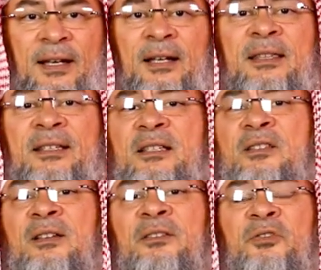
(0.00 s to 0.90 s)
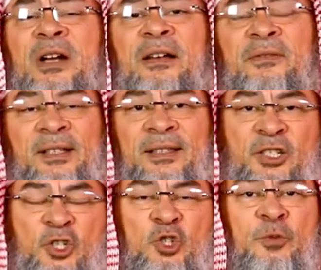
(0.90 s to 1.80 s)
Akhi, this is not traveling,
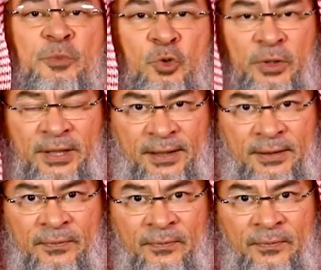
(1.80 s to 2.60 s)
this is commuting.